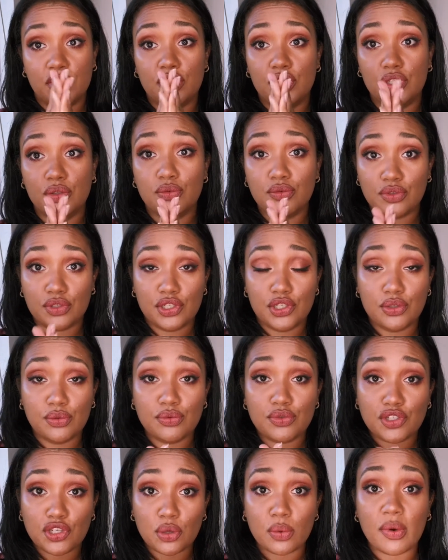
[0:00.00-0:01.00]
you
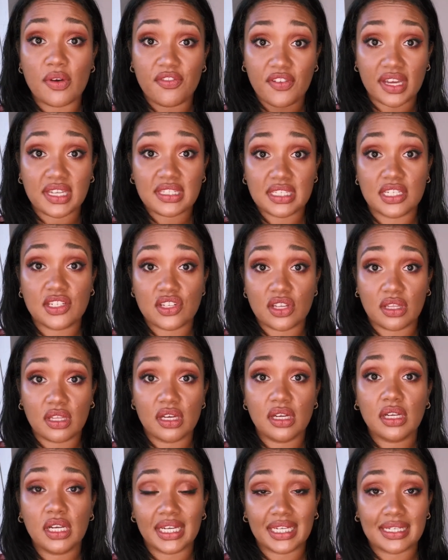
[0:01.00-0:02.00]
do affect each
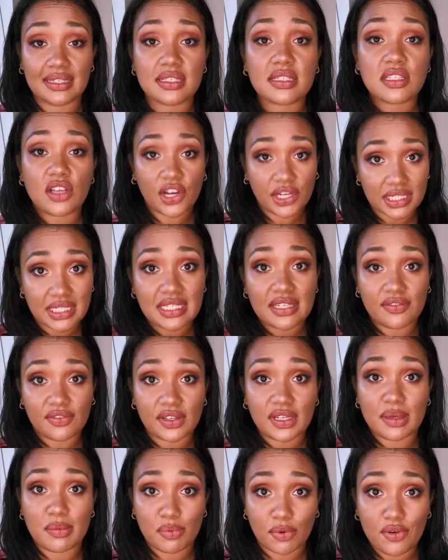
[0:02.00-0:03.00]
other. Like, it's
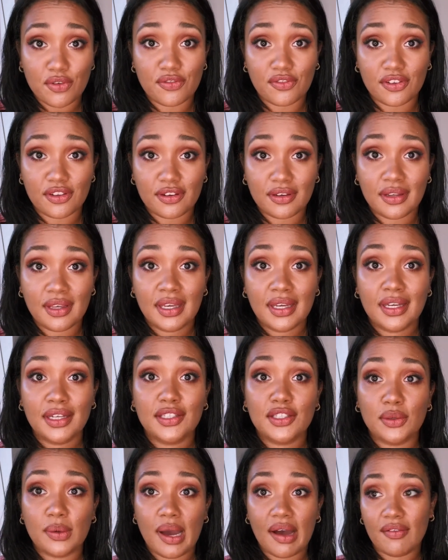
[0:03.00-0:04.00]
scientifically proven.
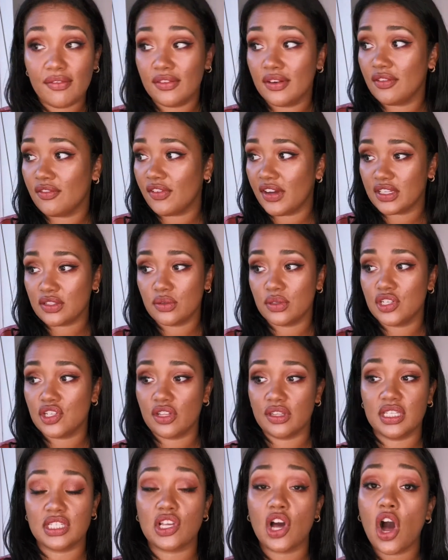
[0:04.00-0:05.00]
You have an effect on each
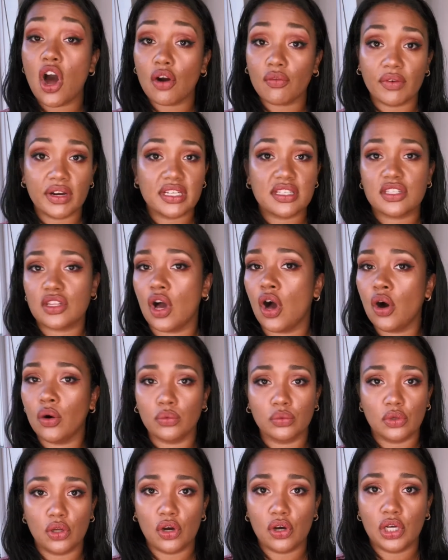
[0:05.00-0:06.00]
other's heart rates, the
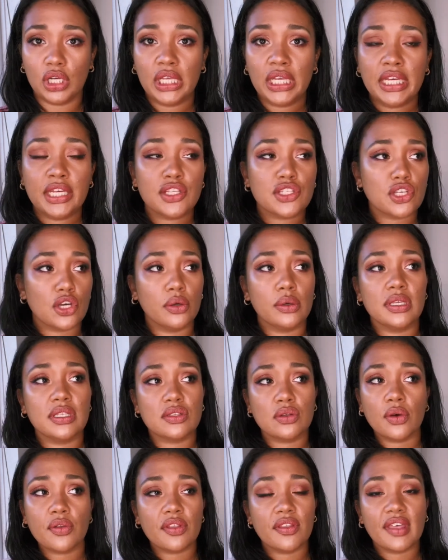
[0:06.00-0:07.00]
whole lot. So it's
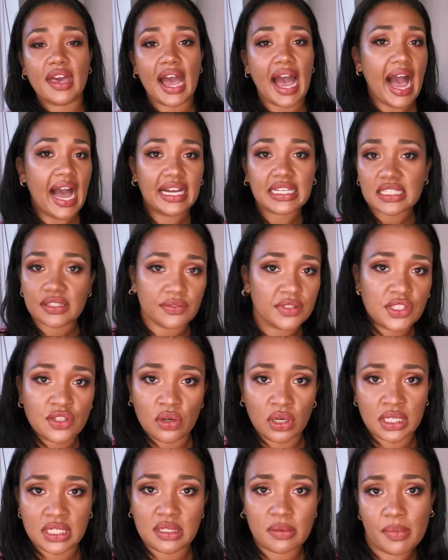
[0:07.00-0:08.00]
not that they're actively
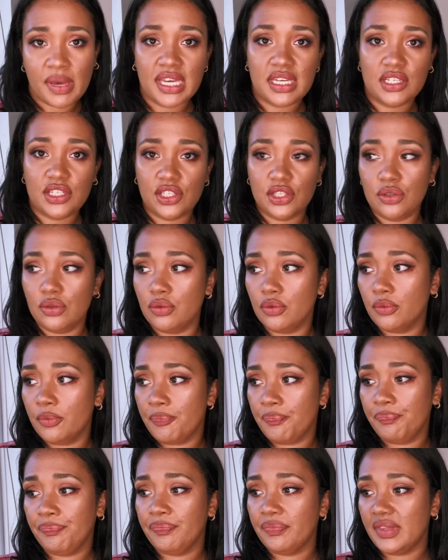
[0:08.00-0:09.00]
trying to make you
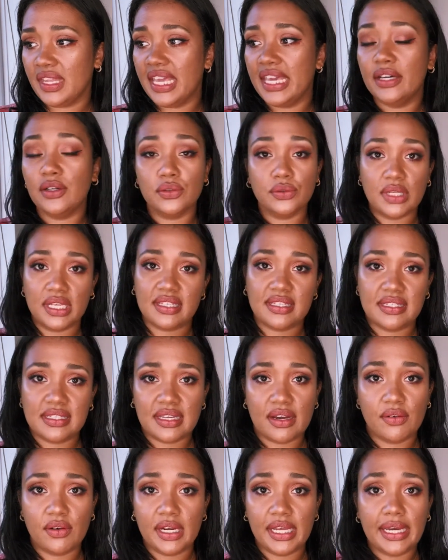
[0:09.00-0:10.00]
ill
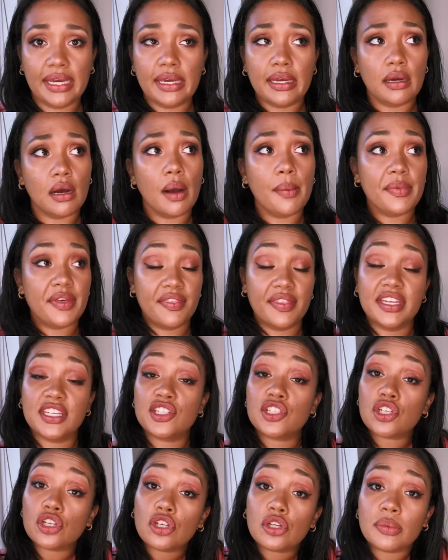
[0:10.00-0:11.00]
necessarily. I mean, they
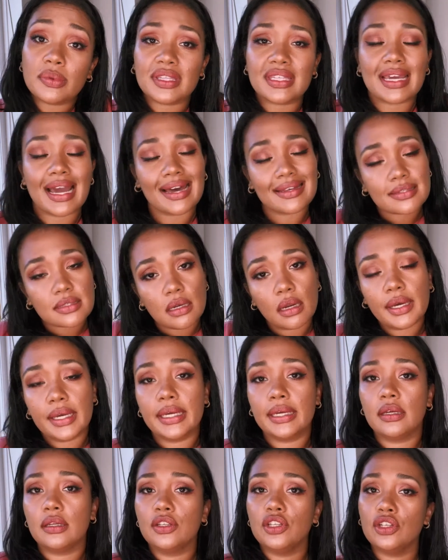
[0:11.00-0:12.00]
do with
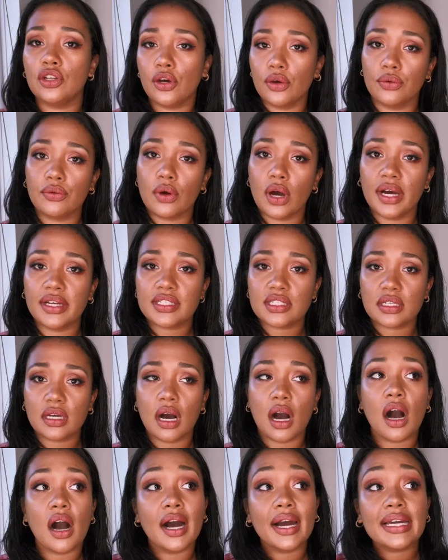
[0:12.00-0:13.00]
gaslighting, and
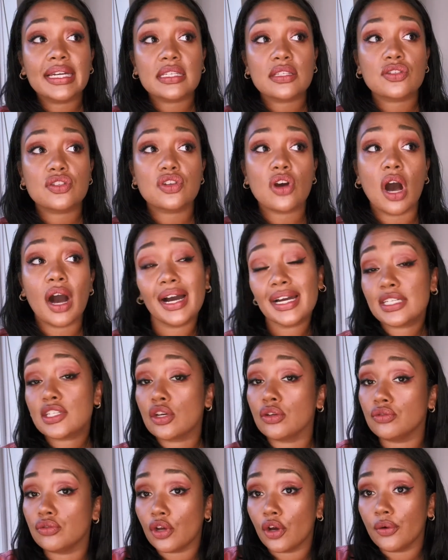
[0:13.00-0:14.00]
I
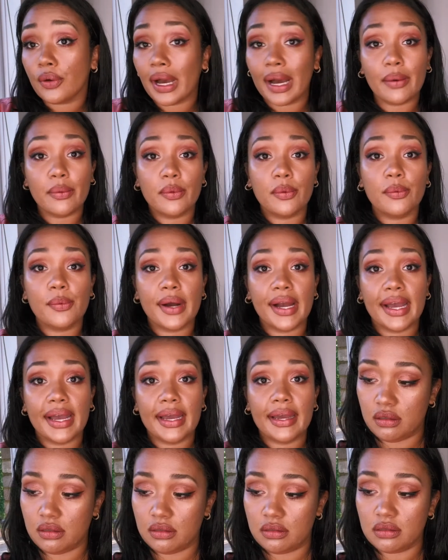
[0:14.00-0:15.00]
don't know how
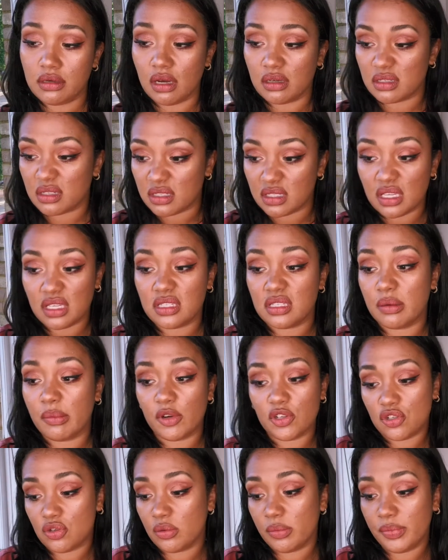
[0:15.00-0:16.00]
aware narcissists and
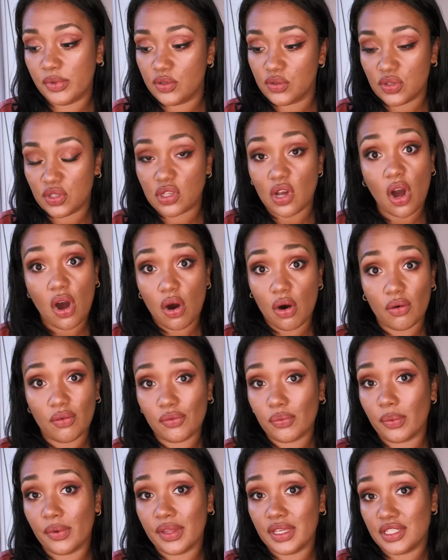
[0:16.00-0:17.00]
emotional abusers are
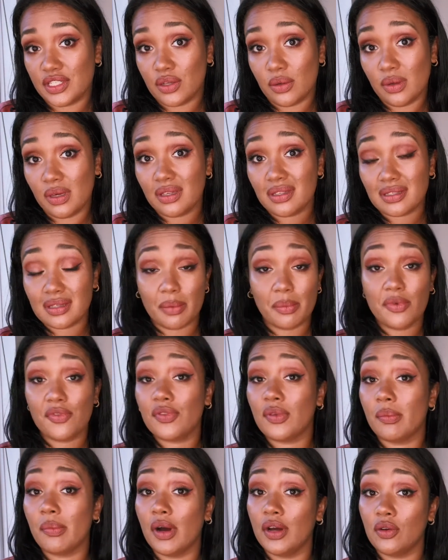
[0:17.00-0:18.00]
of what they're doing. Some of
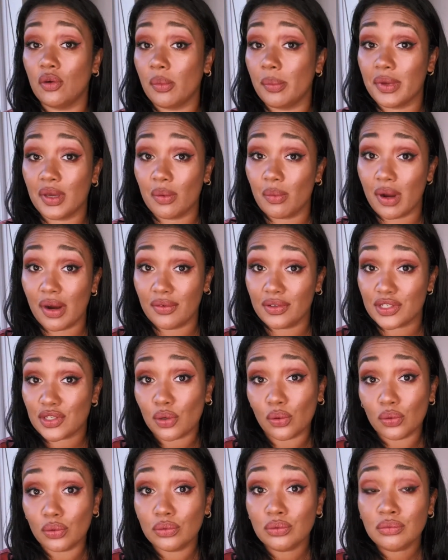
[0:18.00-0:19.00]
them might not be aware at
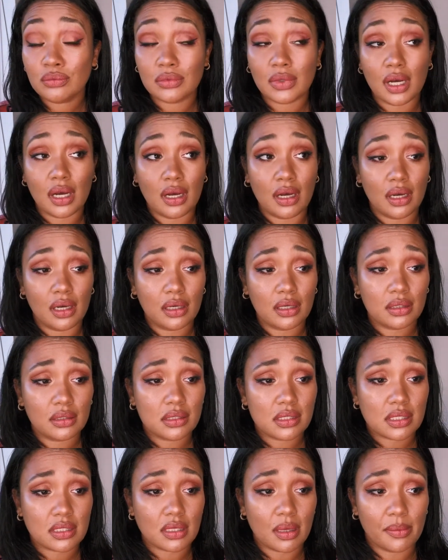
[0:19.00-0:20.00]
all.
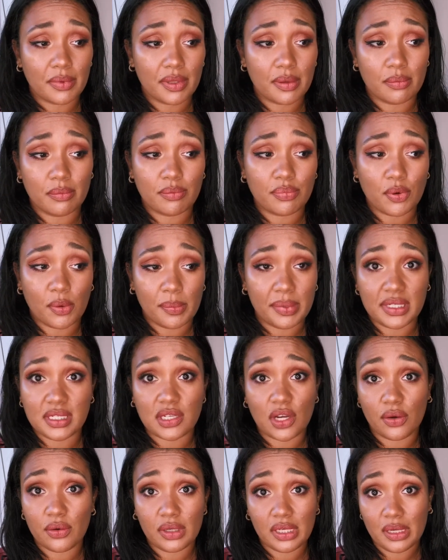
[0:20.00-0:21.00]
Some of them are probably
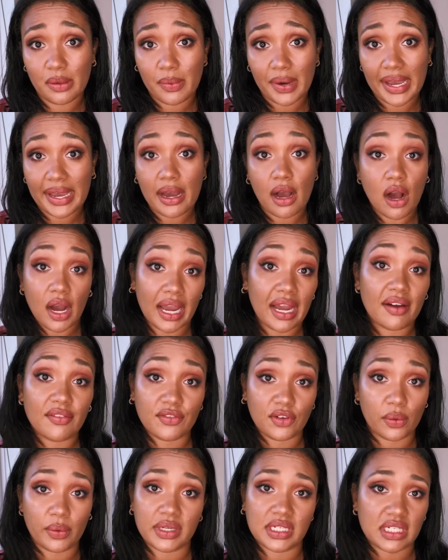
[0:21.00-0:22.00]
totally aware. I have
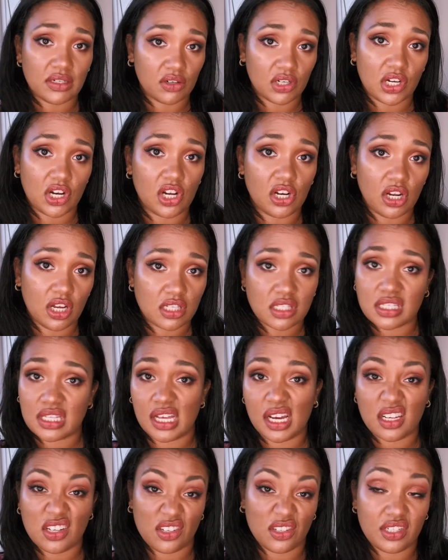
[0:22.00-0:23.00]
no idea. I can't answer
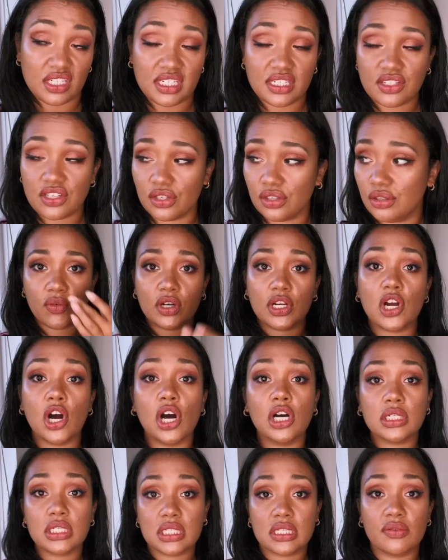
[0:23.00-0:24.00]
that. I don't need to.
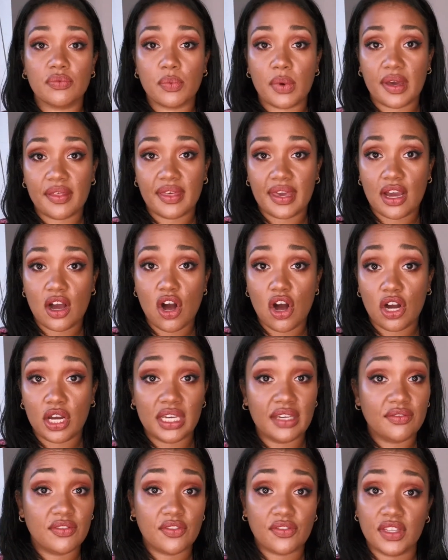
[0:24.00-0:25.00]
Regardless of where they are,
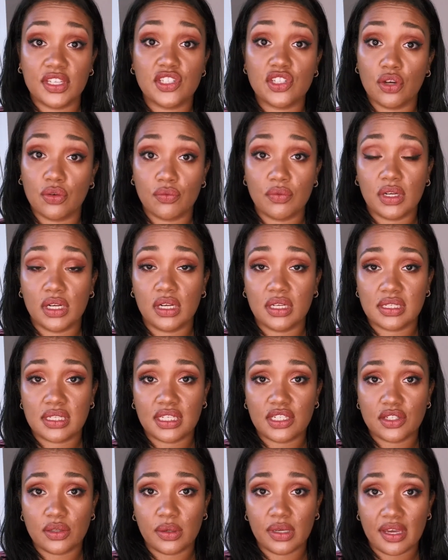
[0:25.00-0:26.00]
even if they don't realize they're
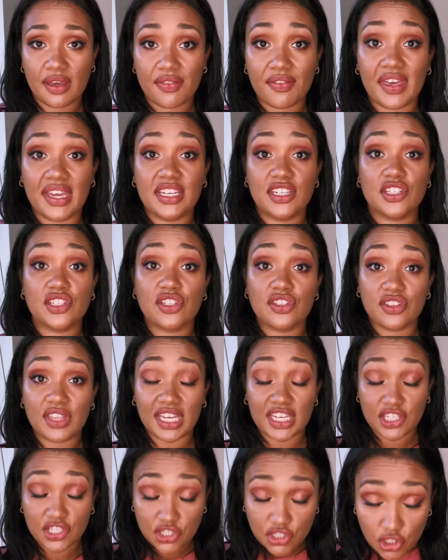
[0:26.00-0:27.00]
doing it,
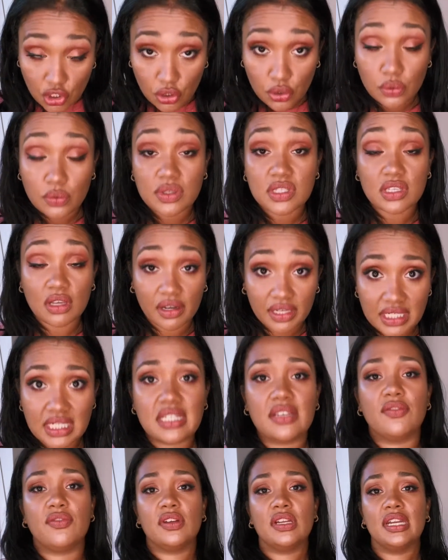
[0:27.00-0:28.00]
they do
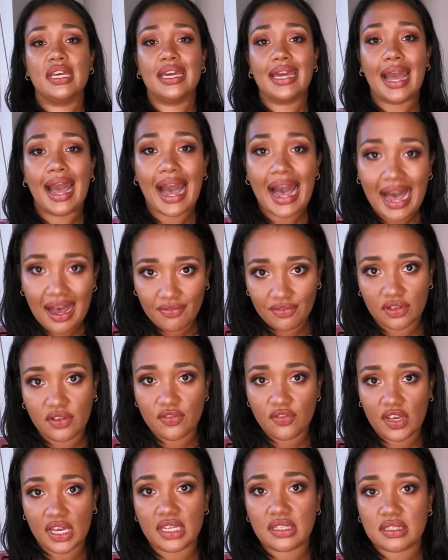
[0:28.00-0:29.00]
scientifically have an
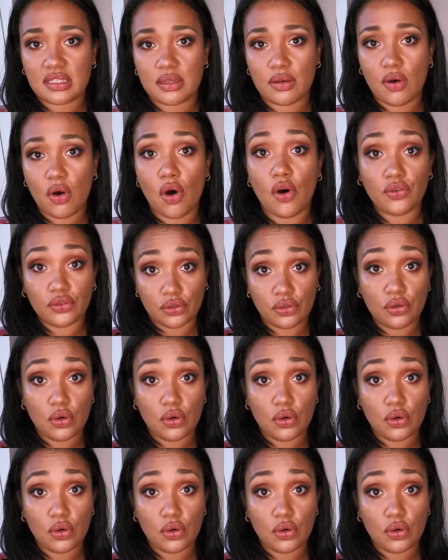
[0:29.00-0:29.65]
effect on